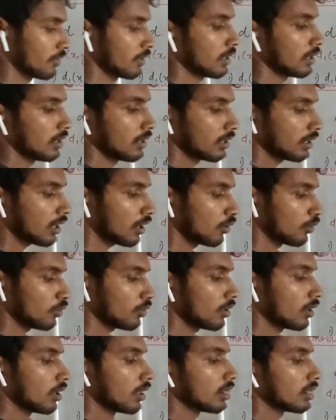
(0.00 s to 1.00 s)
Now
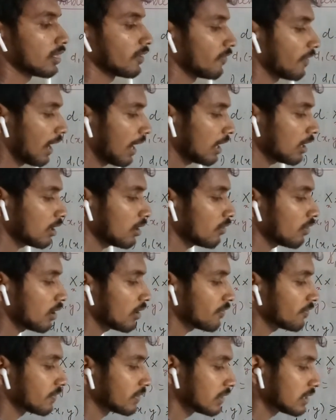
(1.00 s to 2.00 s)
the value
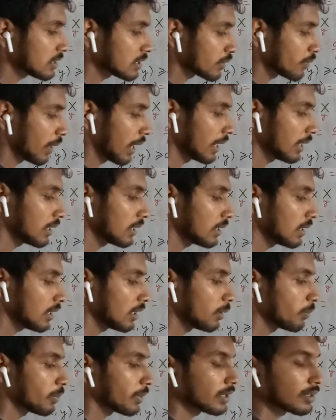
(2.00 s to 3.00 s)
of this quantity
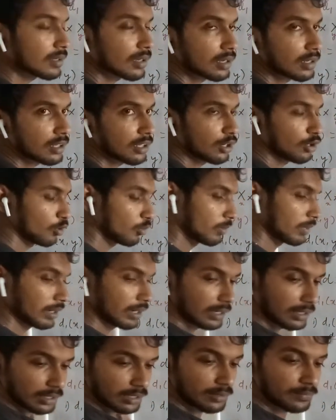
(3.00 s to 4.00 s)
depends on the
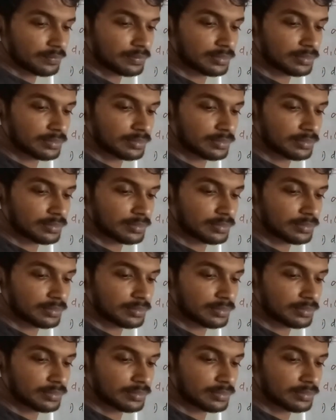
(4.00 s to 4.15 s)
numerator.